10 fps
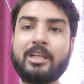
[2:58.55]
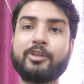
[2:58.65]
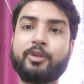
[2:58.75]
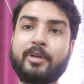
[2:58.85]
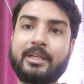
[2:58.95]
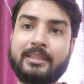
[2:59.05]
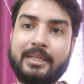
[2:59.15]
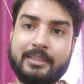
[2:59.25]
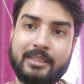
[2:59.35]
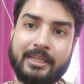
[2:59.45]
So you can
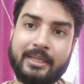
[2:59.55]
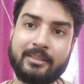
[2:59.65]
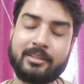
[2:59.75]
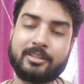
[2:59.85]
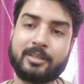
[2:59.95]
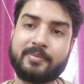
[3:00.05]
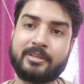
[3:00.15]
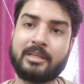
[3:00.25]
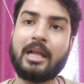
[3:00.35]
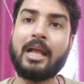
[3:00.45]
click the link in the
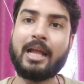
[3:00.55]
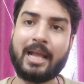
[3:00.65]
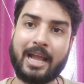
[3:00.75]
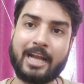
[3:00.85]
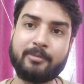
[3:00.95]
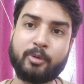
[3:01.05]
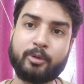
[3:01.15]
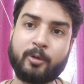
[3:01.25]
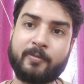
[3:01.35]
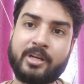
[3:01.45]
description and
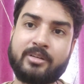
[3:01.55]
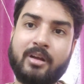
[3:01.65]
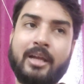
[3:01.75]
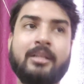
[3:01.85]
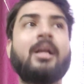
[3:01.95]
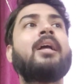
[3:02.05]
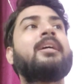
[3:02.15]
book your free trial.